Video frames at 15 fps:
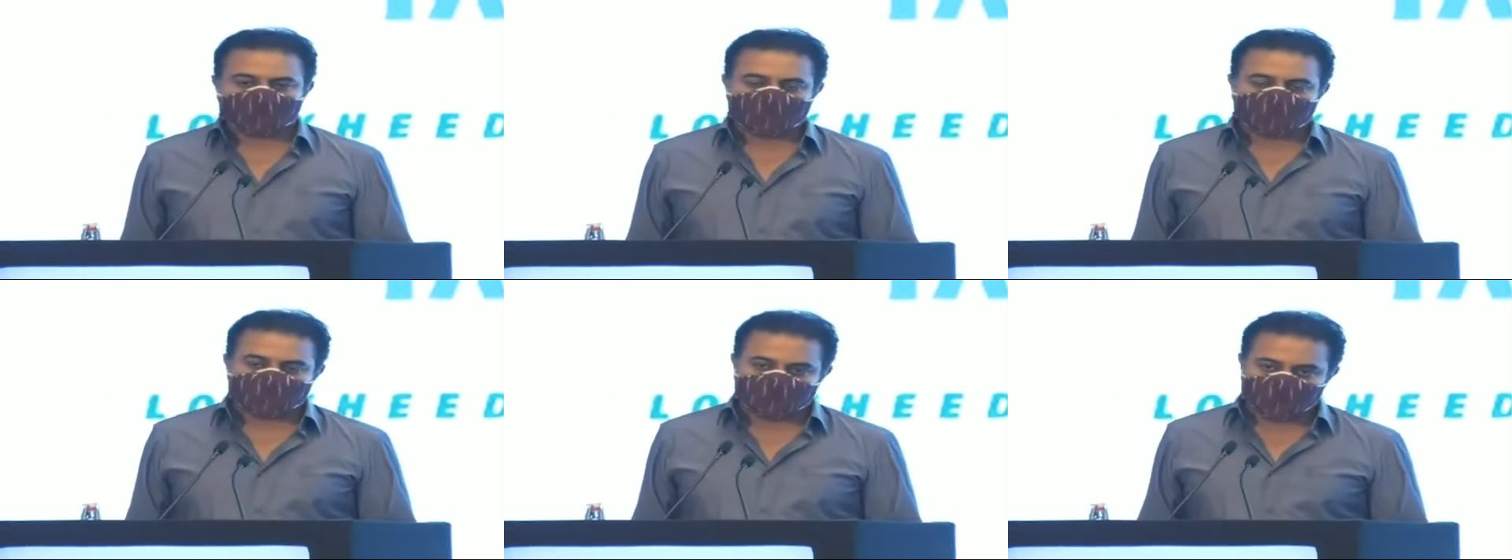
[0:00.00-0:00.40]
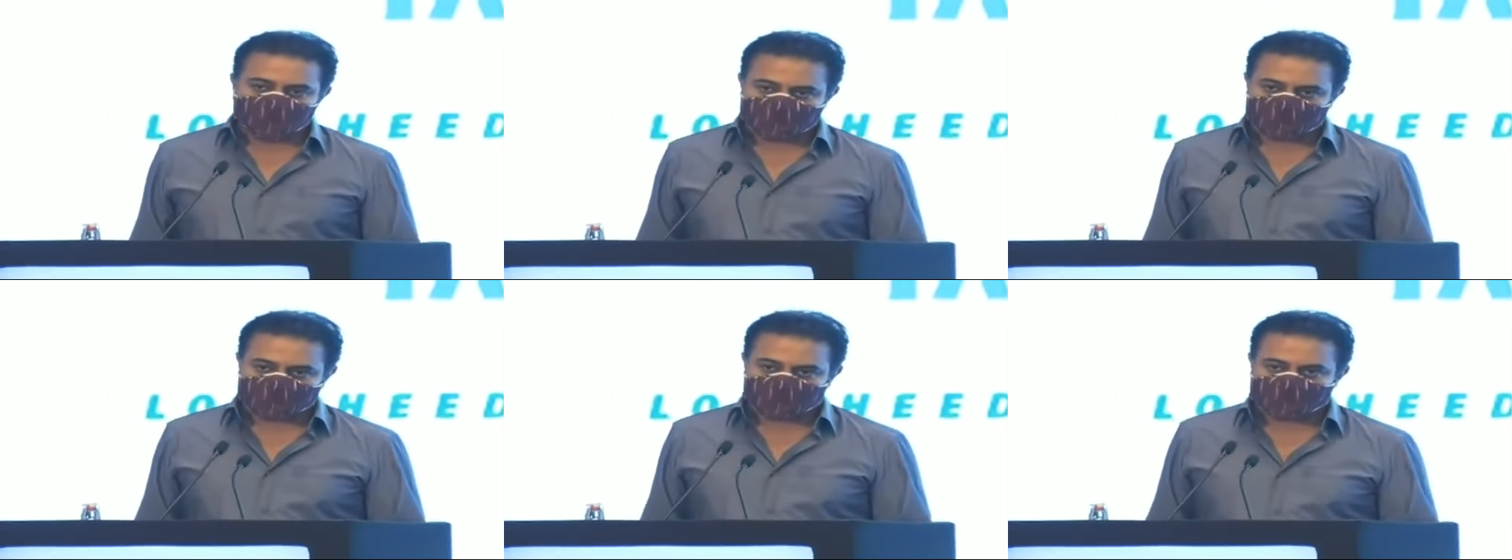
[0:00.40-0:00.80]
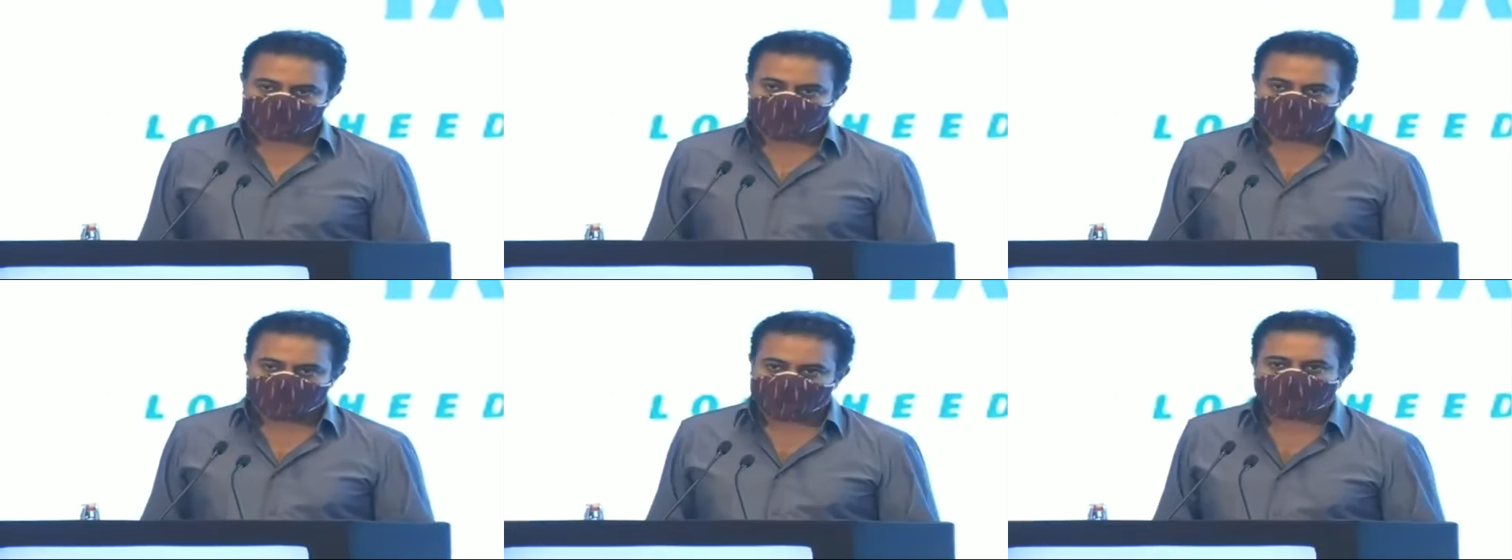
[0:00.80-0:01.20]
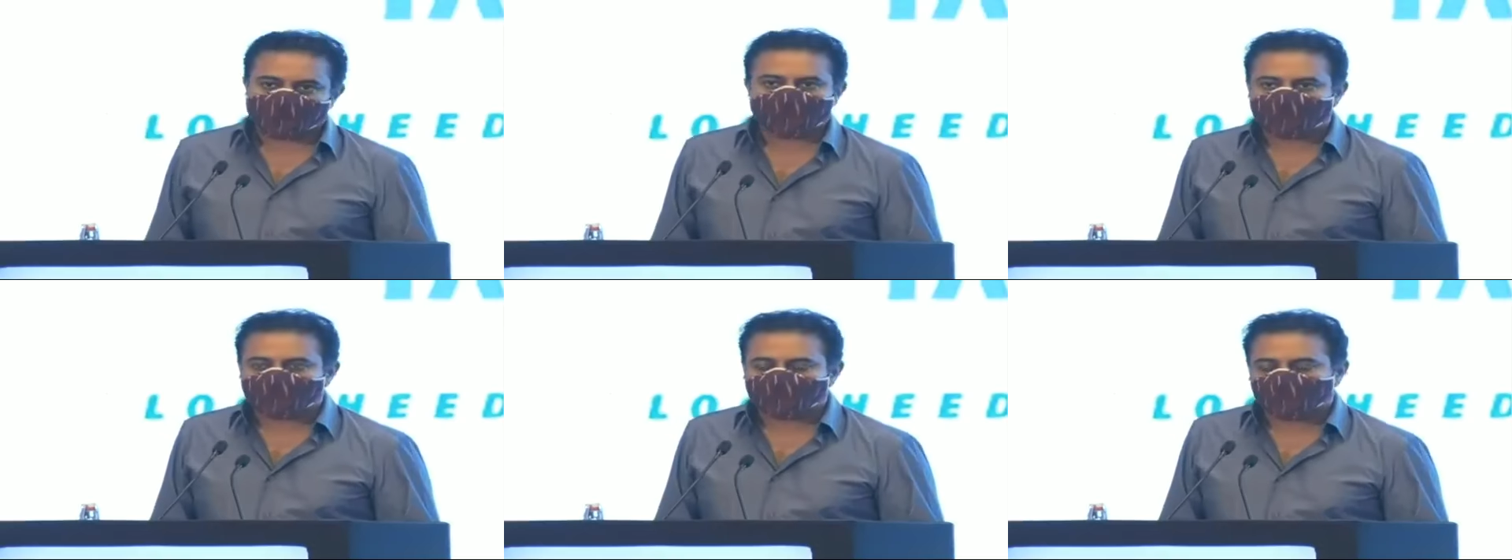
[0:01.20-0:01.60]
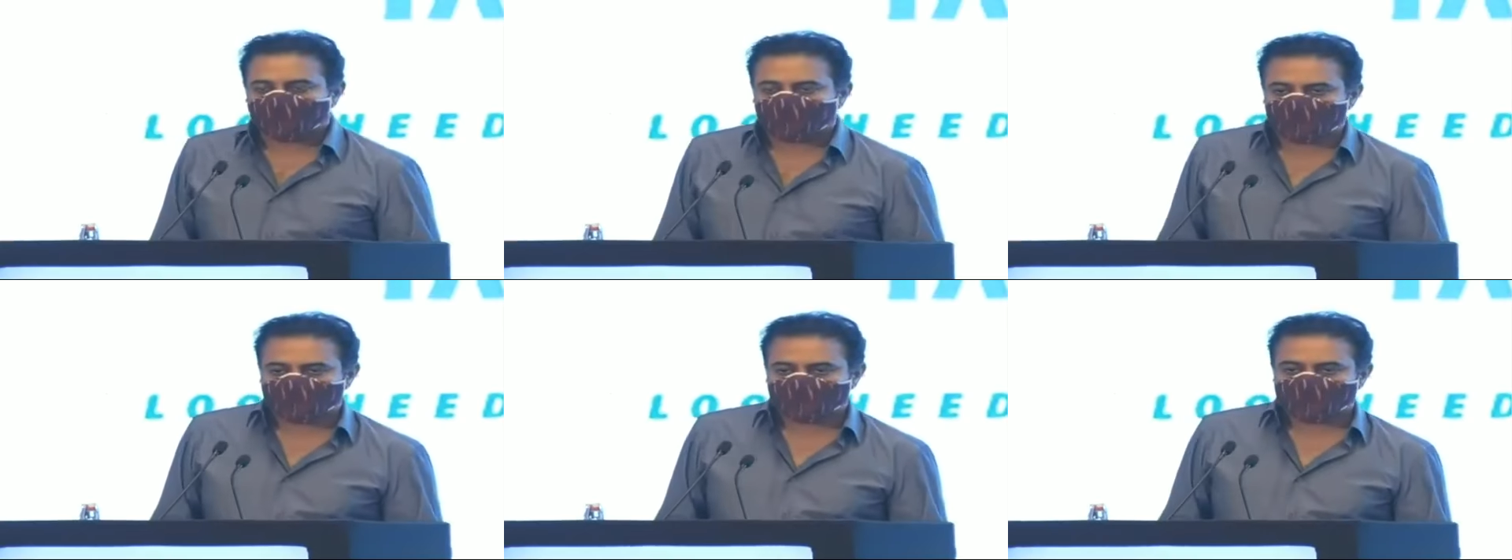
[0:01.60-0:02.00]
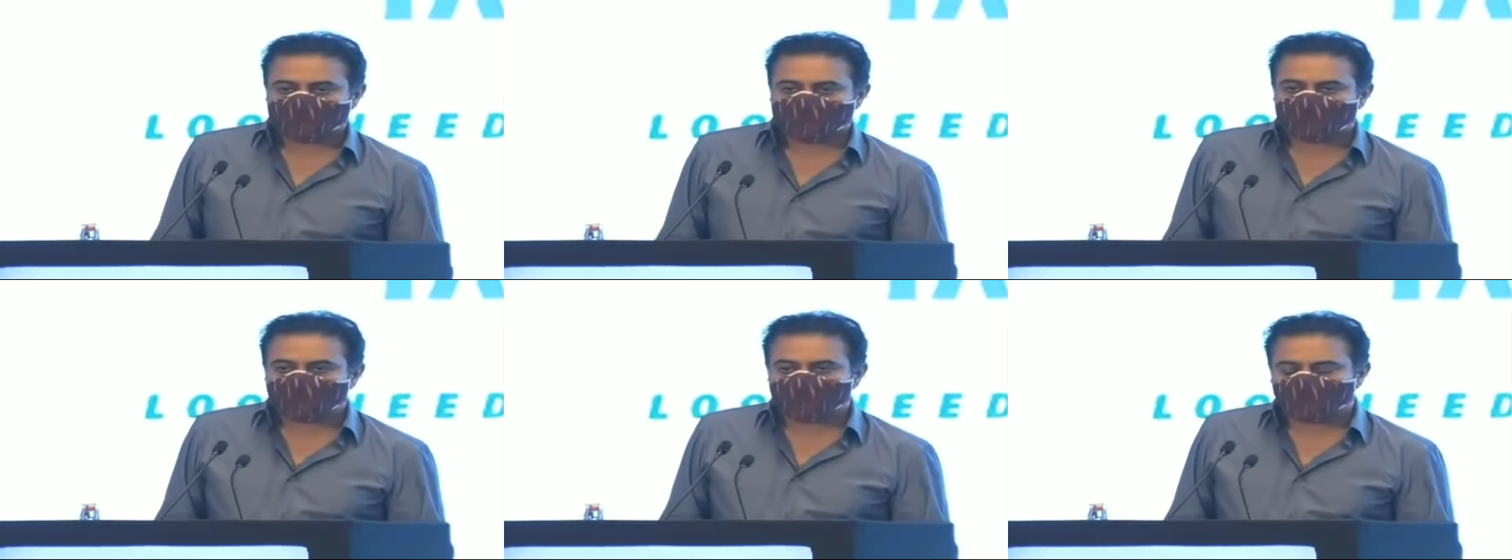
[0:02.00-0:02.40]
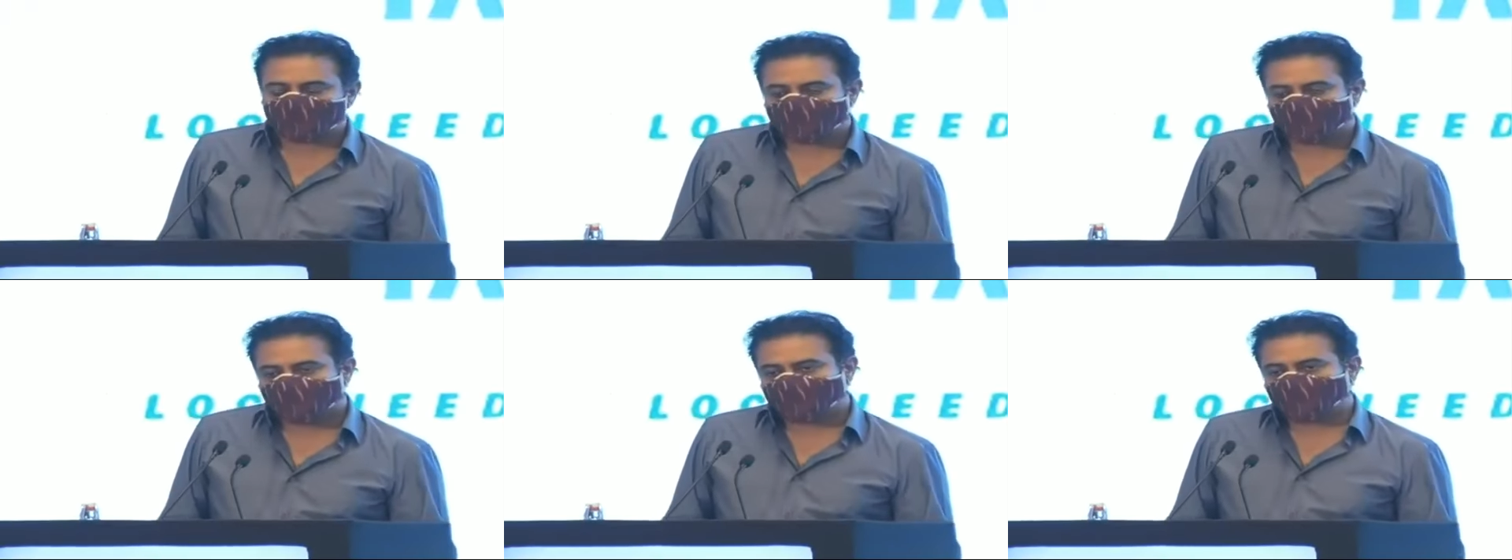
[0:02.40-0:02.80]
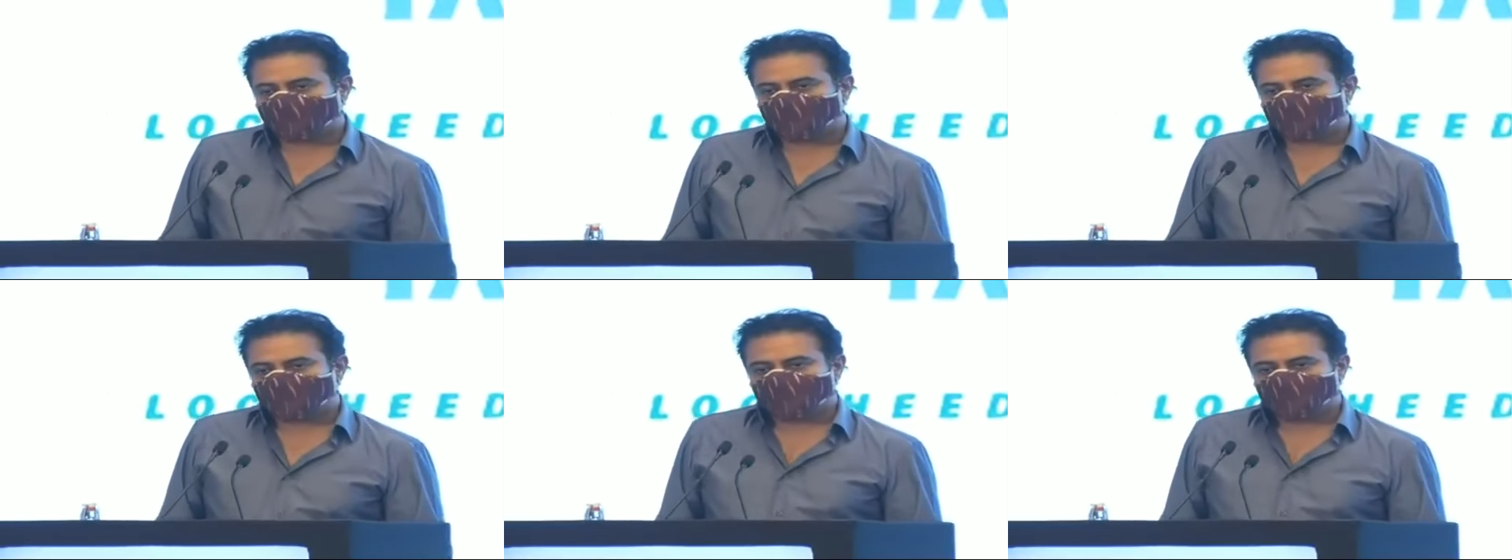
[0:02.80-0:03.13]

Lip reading: continues to remain an important focus for the government of Telangana